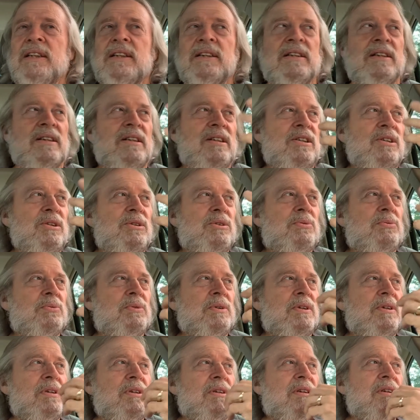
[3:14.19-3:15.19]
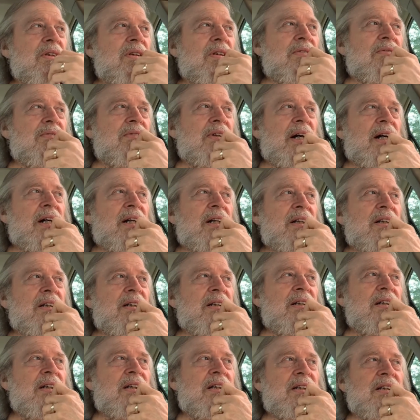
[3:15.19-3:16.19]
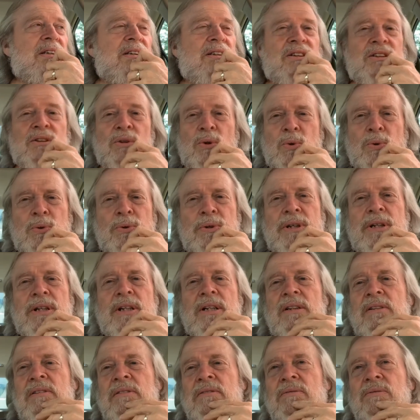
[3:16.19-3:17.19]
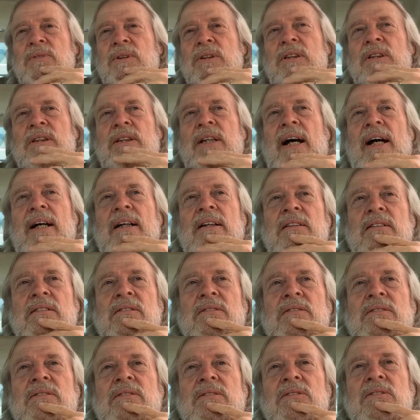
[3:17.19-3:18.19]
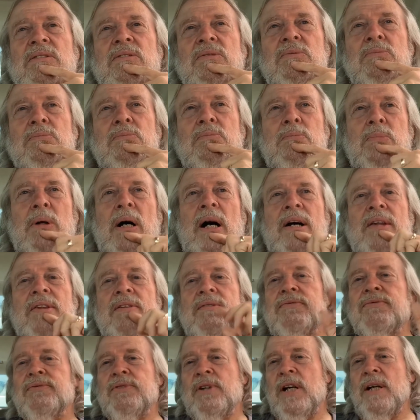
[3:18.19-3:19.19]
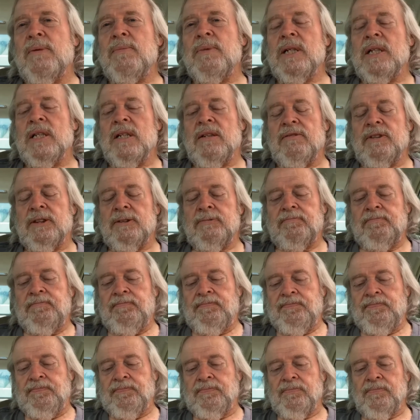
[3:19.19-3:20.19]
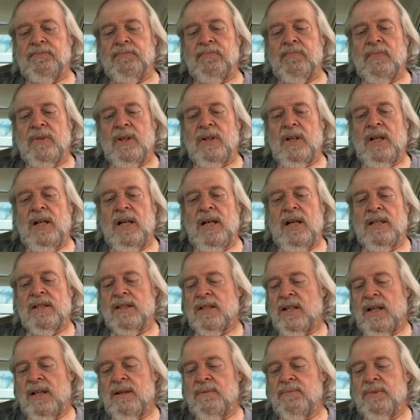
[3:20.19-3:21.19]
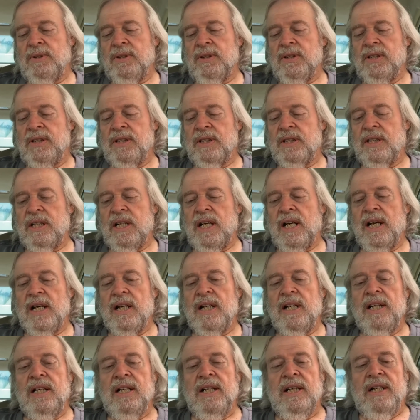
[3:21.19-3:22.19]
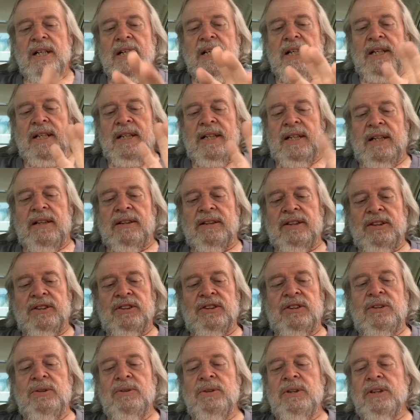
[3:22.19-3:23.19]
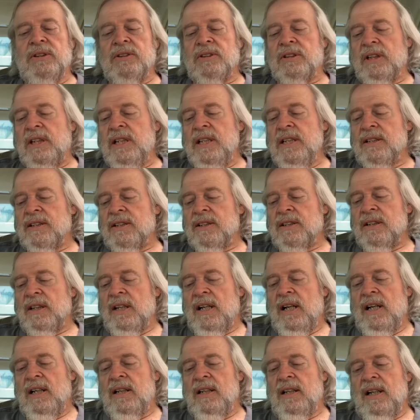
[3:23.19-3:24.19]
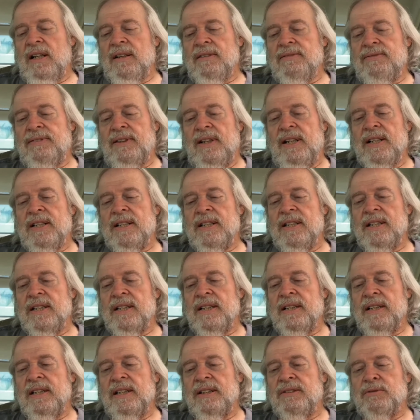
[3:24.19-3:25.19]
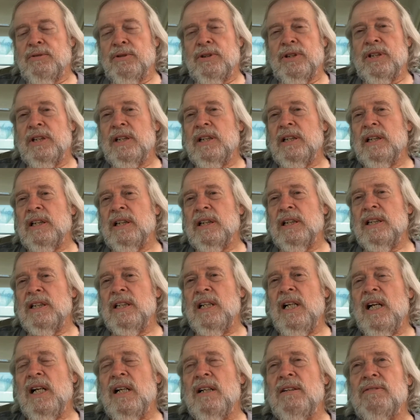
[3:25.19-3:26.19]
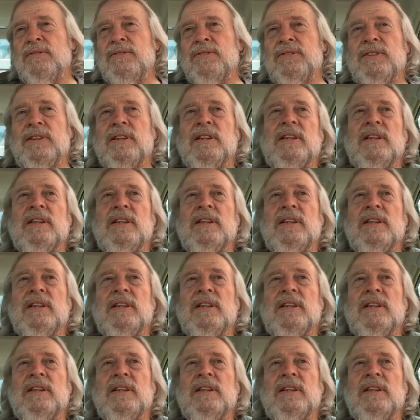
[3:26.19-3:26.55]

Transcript: the usual divided story, and was saddened by the framing of it, as I am to this day. Now, just 2 years later, I find that, interestingly enough,